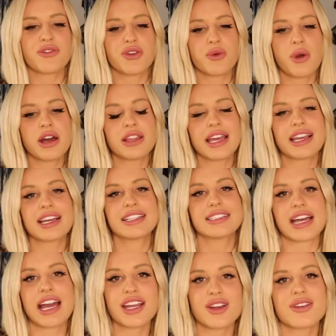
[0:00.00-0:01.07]
if you want like a
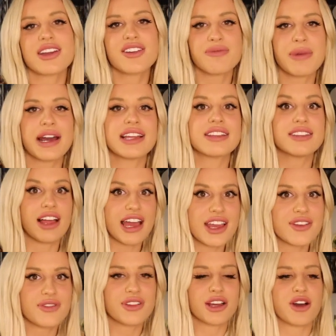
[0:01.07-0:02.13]
diary of my
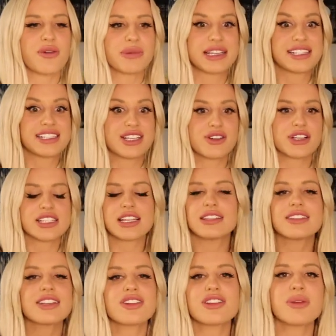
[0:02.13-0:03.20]
life, like all my secrets, I
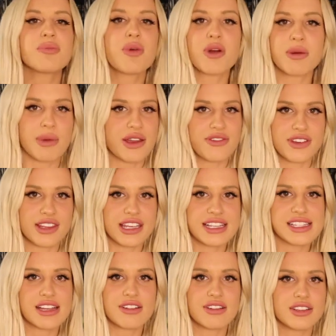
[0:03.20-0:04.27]
literally pour my
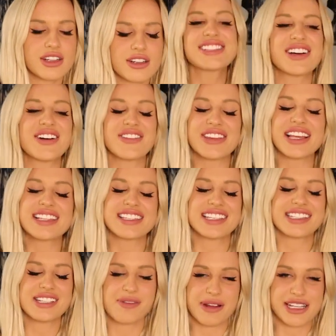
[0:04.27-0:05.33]
feelings out on there. So that's
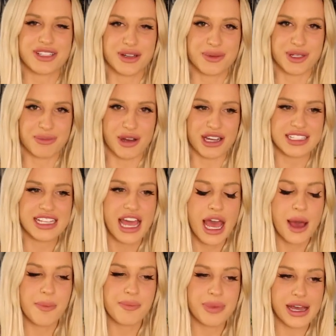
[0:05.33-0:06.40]
linked in my description box.
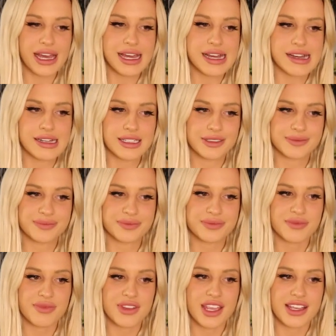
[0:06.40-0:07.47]
But
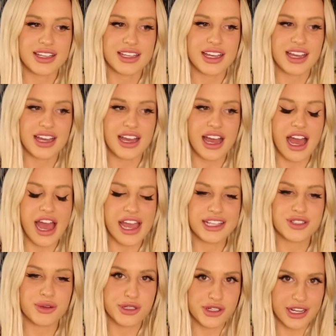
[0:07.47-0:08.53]
I
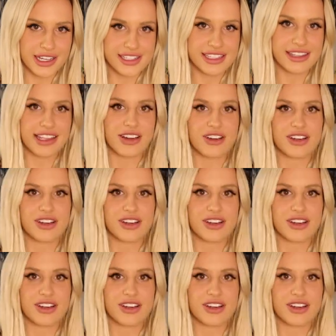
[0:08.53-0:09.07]
told you guys that